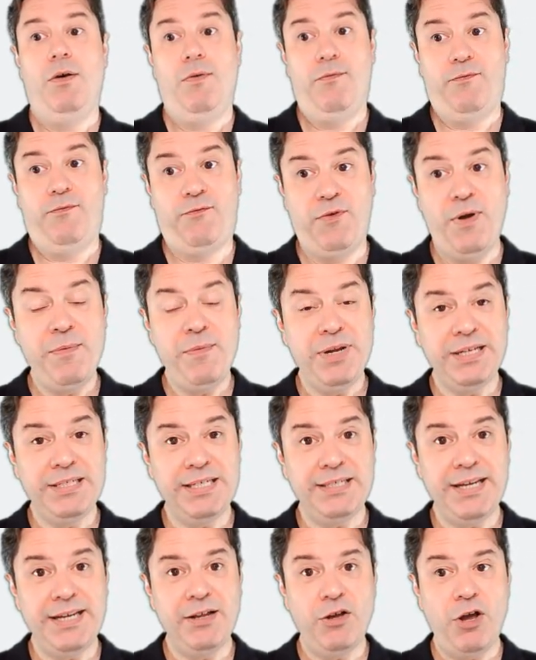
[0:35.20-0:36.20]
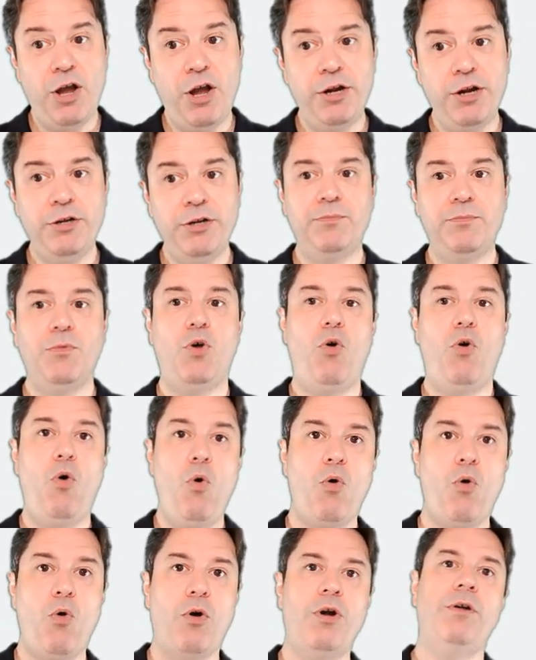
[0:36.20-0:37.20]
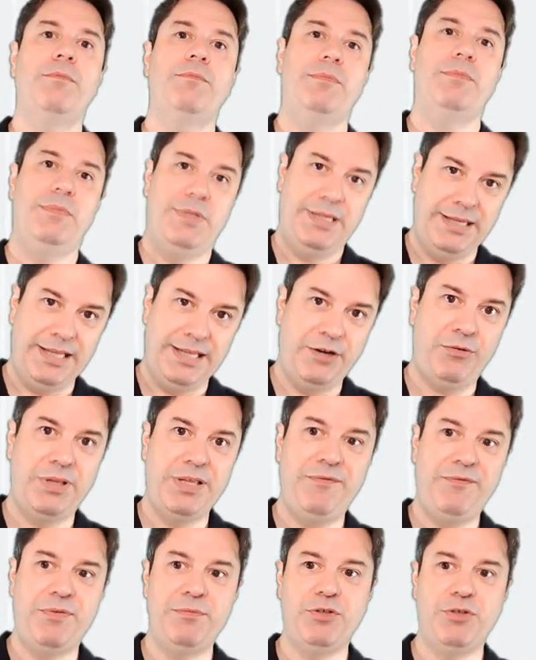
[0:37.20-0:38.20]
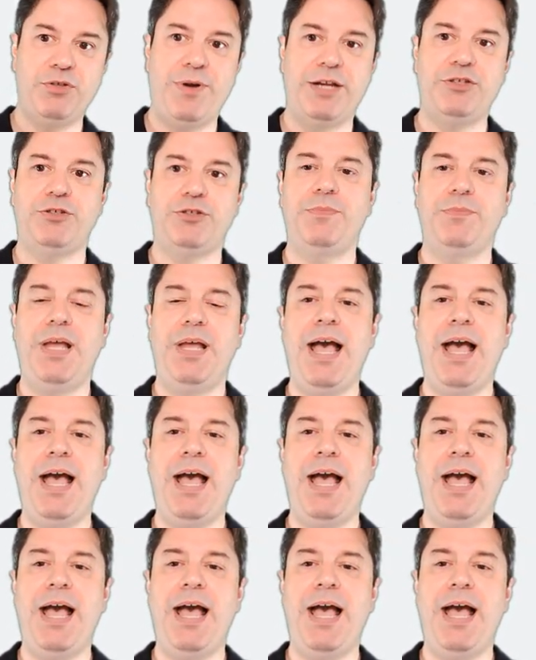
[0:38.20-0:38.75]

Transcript: From an existing card or literally from scratch.